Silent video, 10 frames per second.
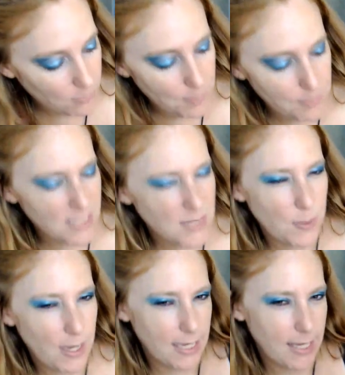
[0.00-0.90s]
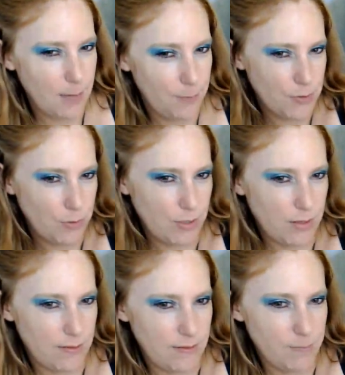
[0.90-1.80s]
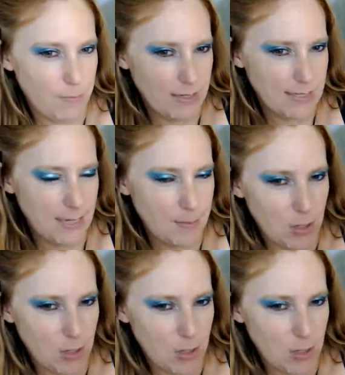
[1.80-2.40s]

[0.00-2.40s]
Maybe that's why I keep doing my same